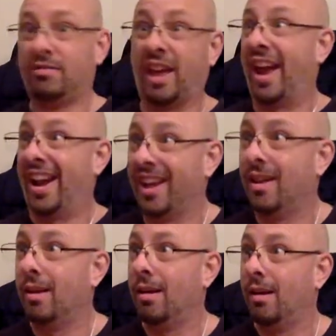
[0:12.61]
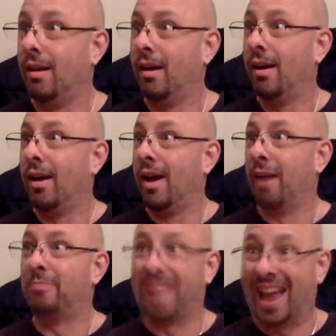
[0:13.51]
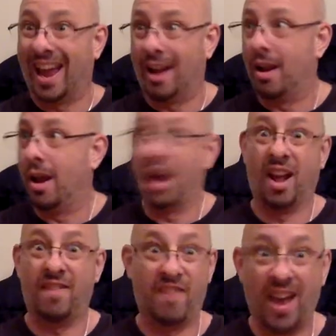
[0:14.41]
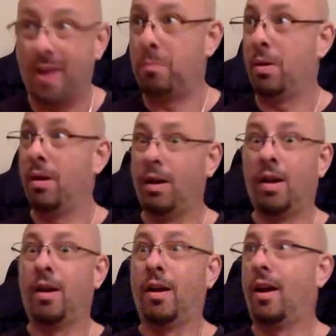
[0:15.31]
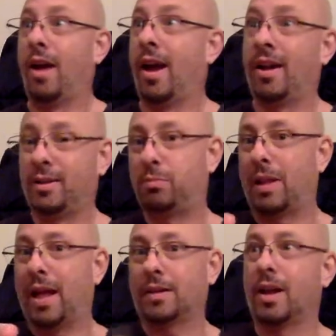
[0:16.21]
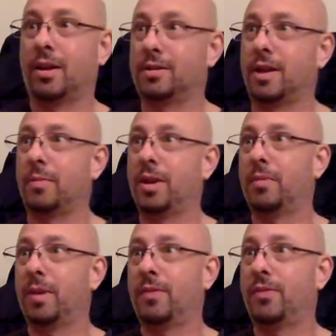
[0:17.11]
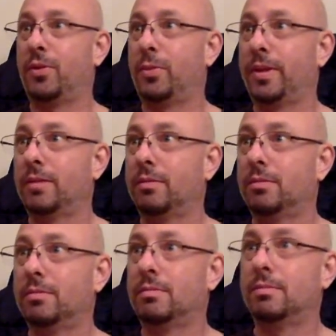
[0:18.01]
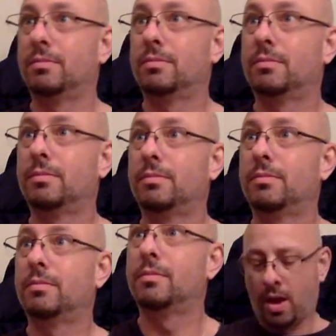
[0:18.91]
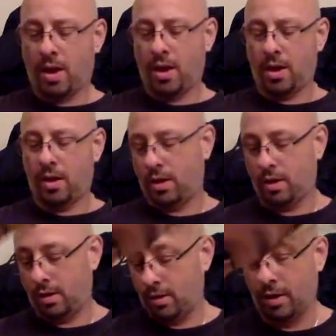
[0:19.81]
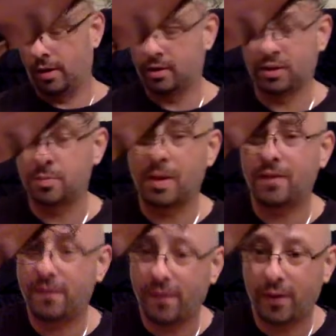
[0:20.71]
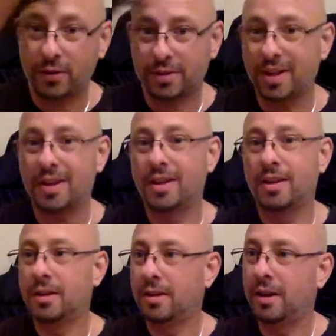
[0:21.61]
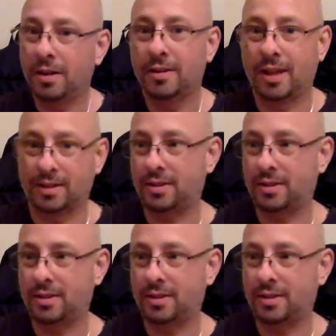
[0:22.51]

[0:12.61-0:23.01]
Danny. I'm Dan, and I vape. And it's black now. Does that mean I'm not filming? Hey, and this is my first, that's